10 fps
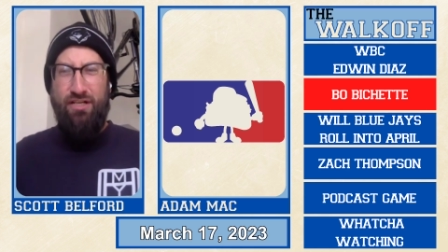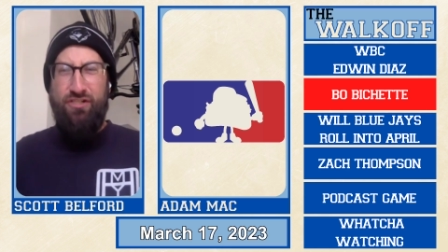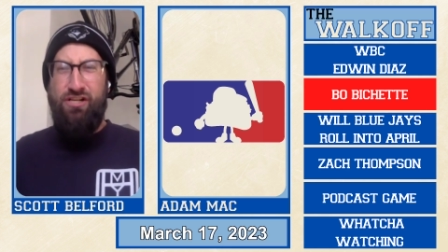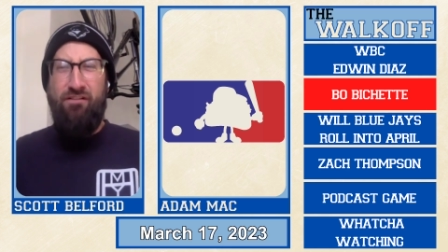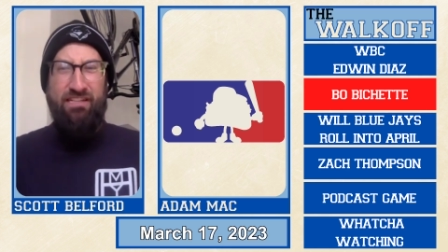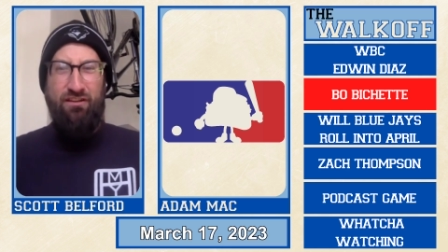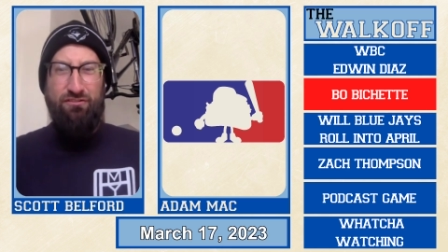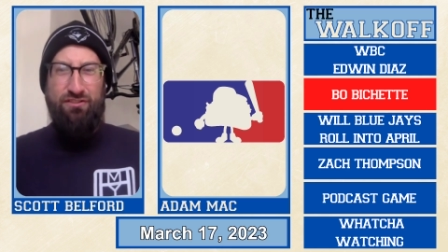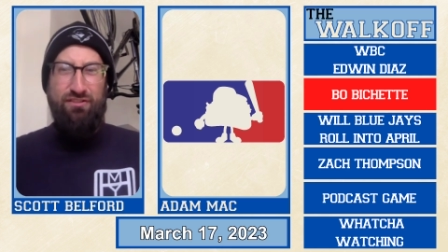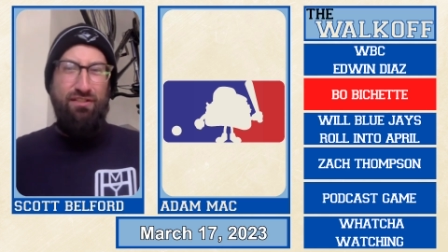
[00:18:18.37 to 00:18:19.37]
shoving
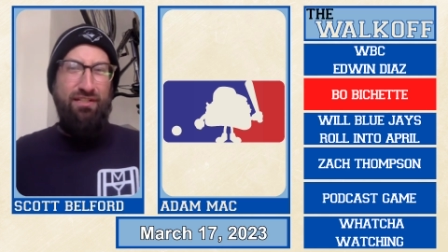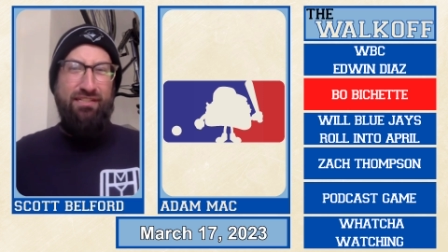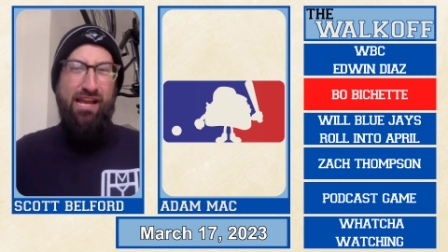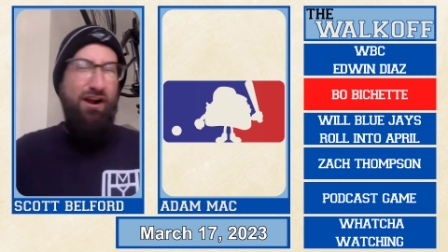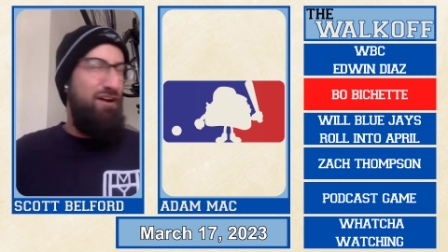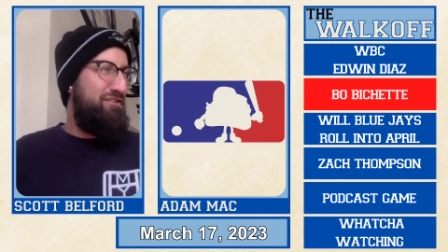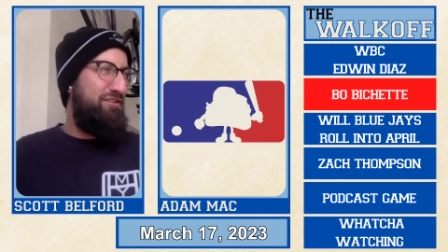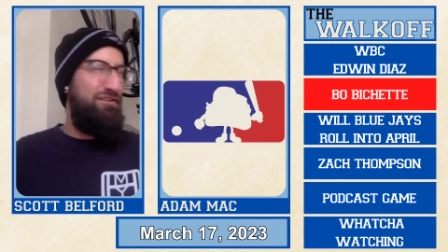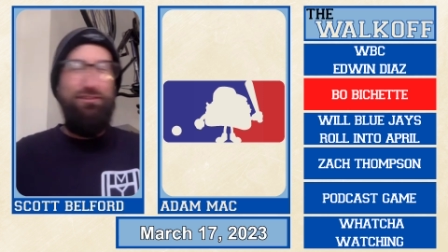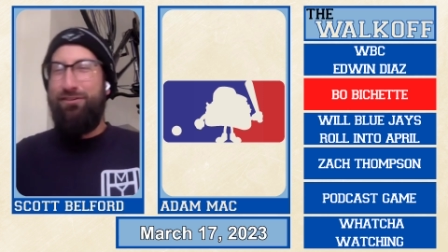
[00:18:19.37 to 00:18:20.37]
those
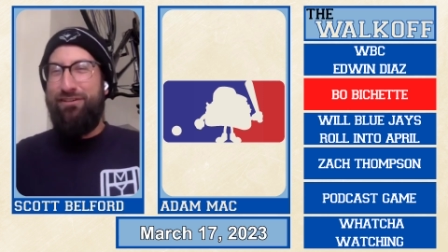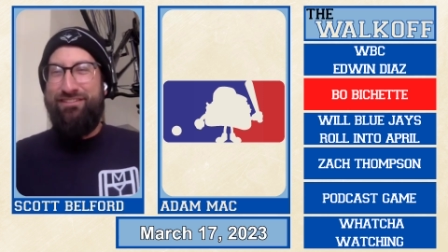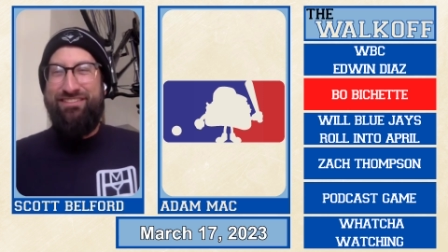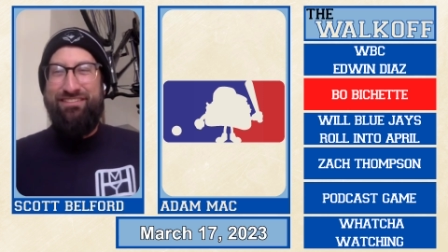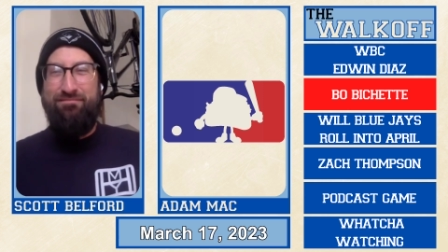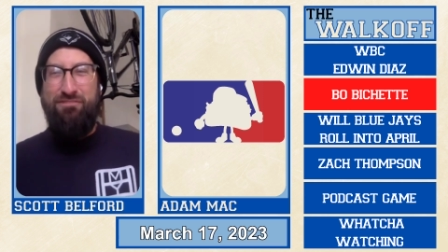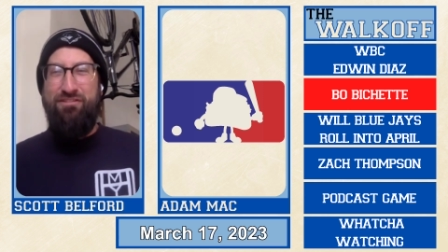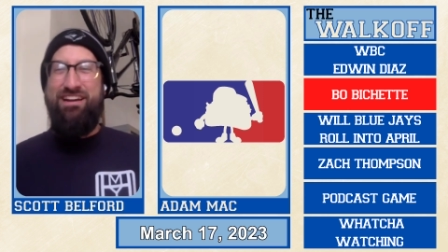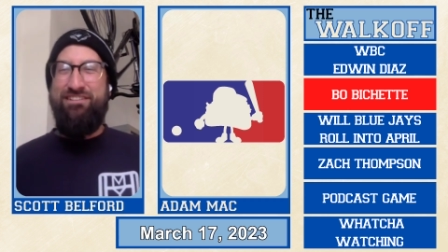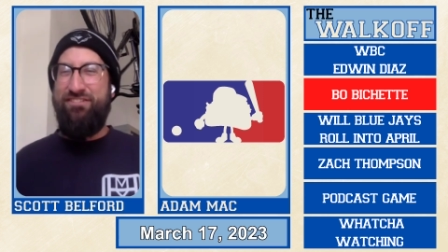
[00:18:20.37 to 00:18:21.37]
Teoscar Lourdes and
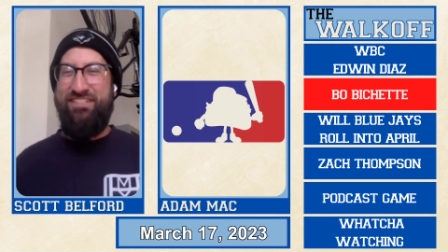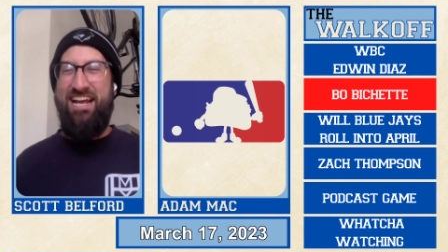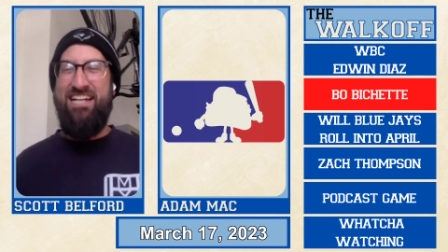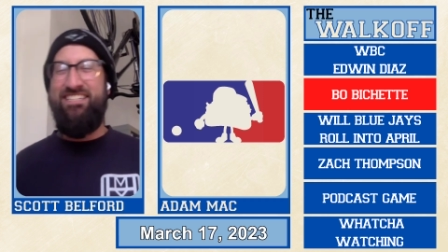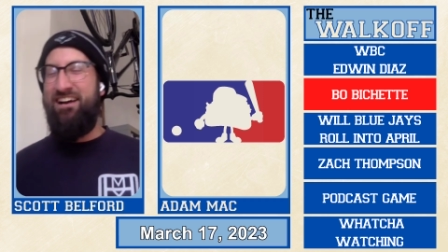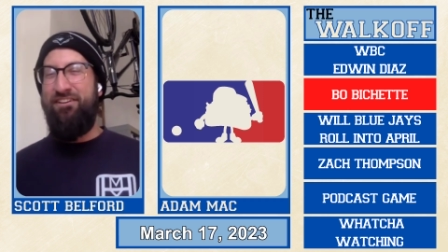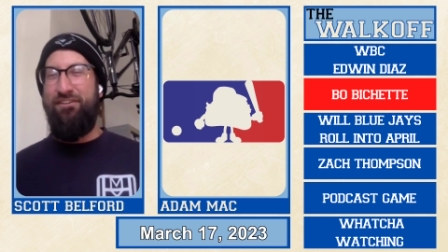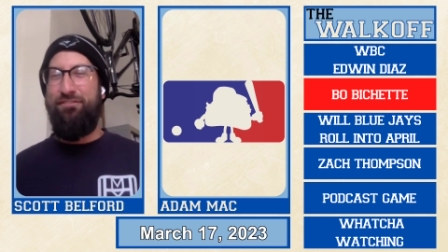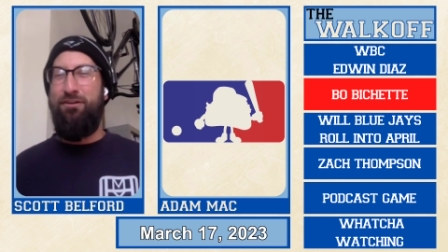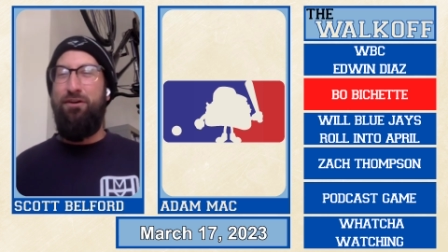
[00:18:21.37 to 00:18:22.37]
Moreno stats down
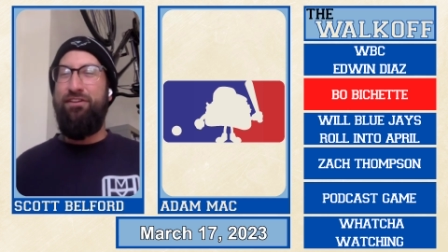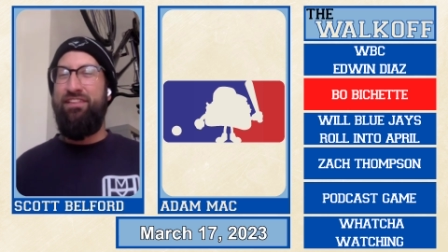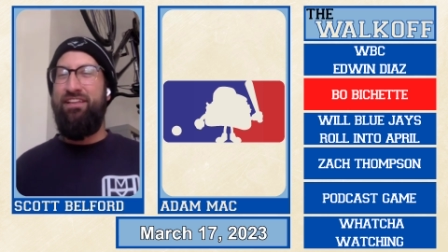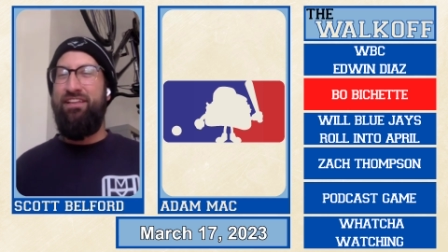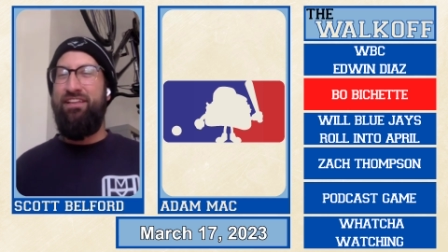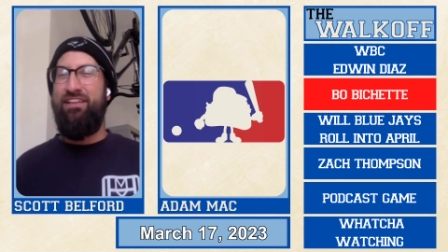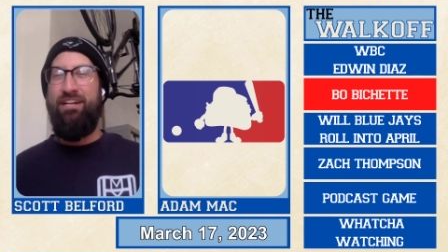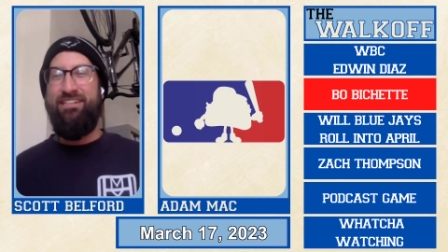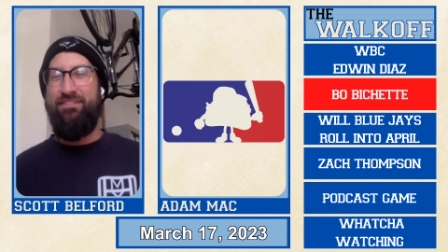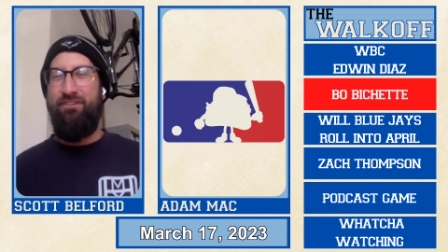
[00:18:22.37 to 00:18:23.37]
our throat and then
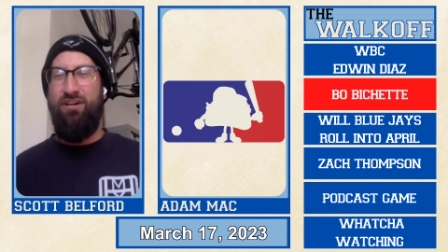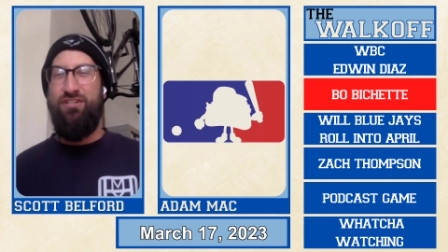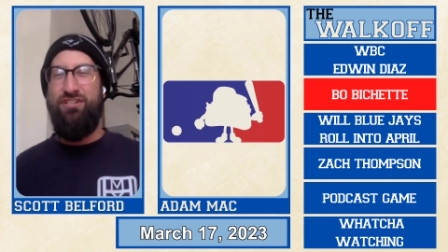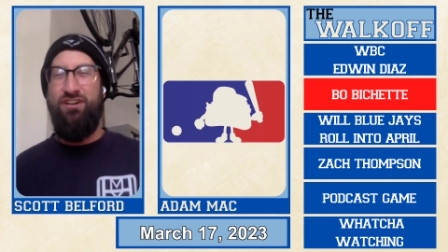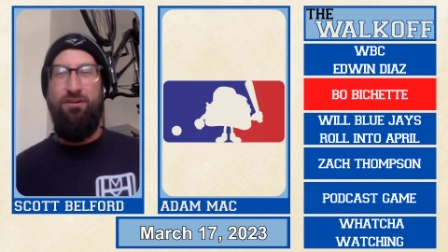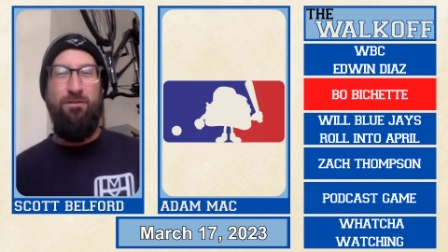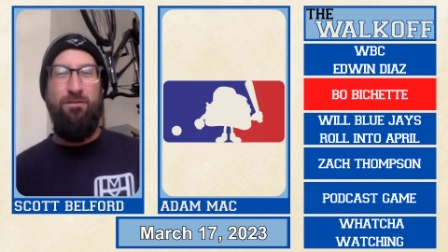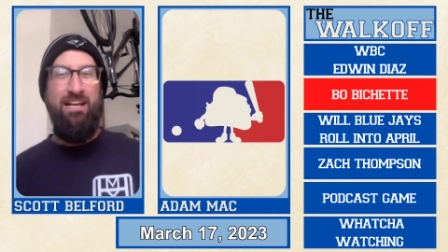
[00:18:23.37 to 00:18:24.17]
pointing to Varsho.